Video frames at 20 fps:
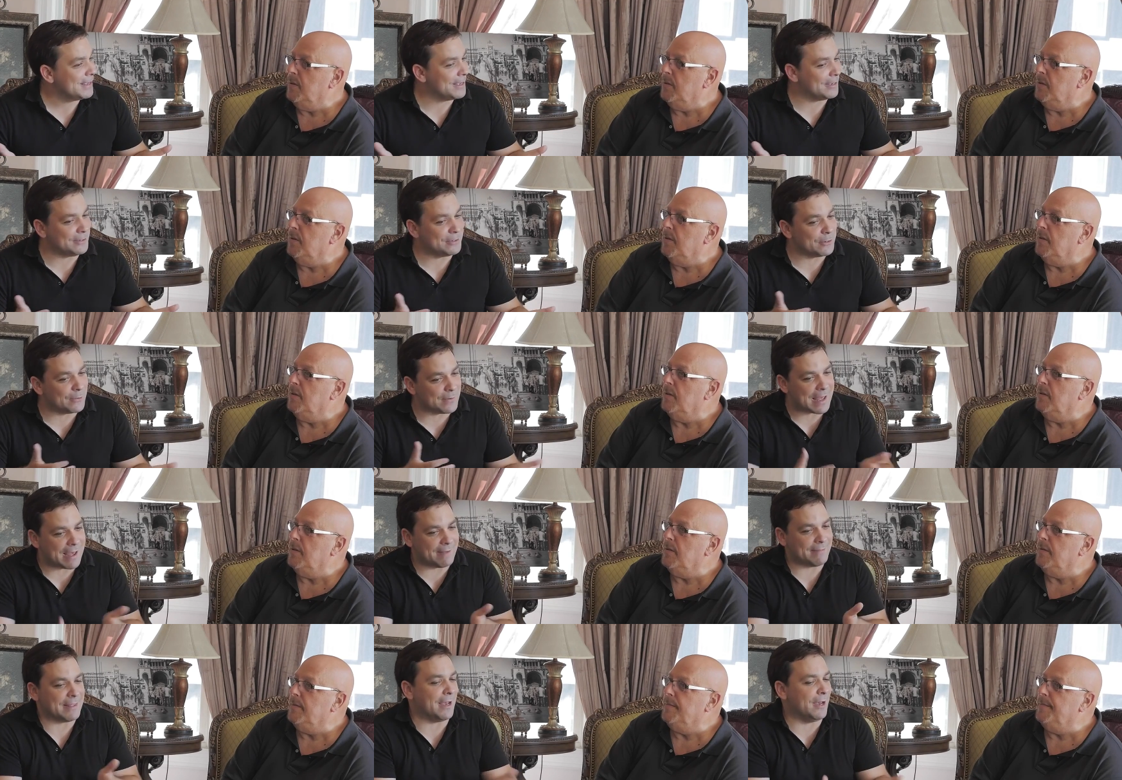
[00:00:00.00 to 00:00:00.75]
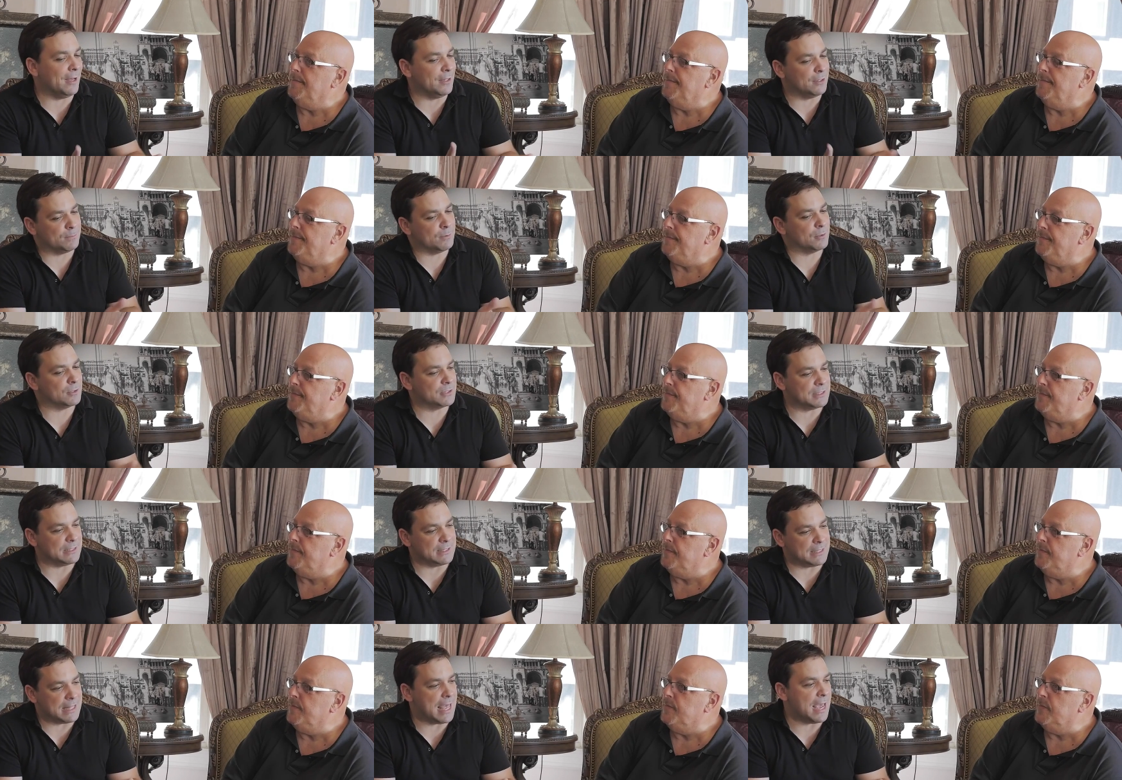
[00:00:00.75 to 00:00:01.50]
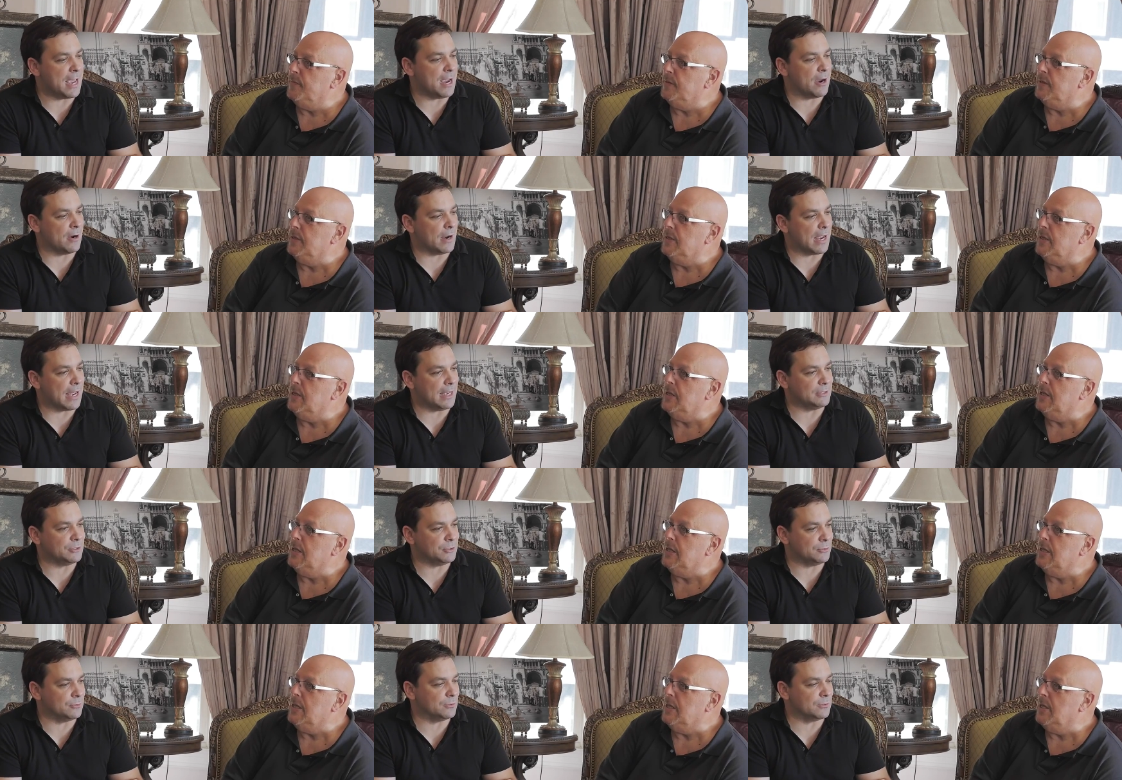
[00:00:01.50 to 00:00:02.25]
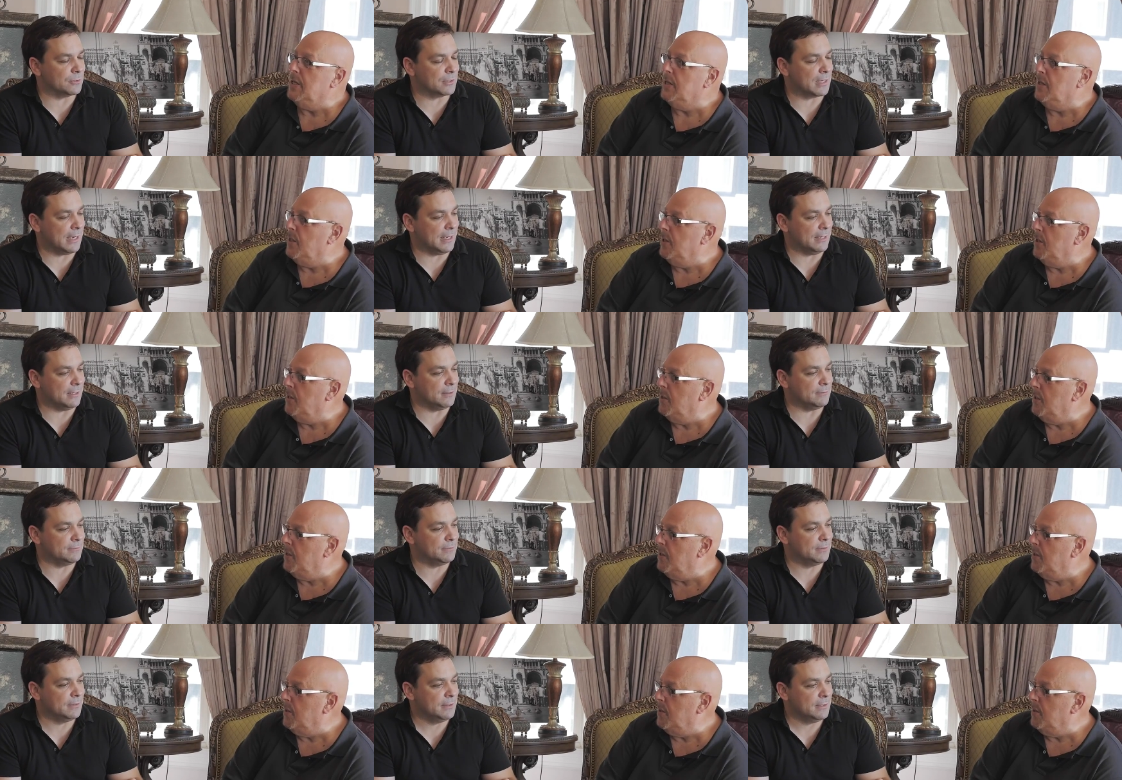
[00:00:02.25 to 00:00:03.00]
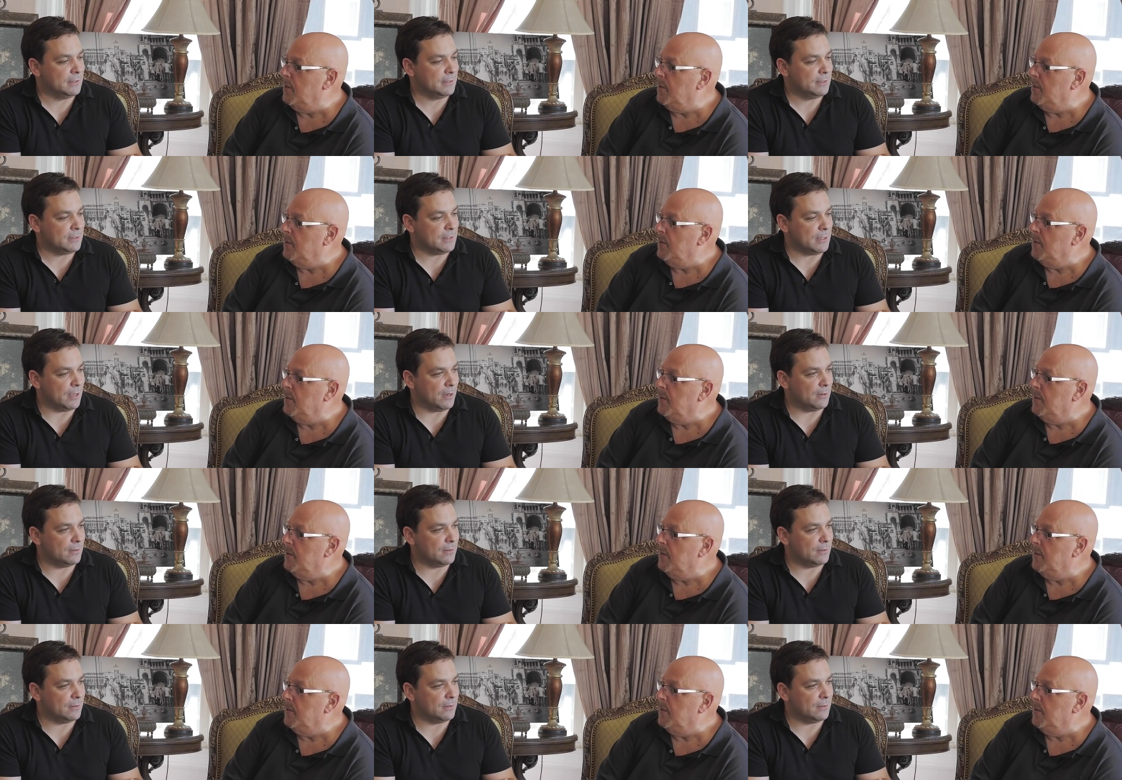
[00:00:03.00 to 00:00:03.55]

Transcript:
Speaker 1: know, you don't have that other person there as your kind of, you know,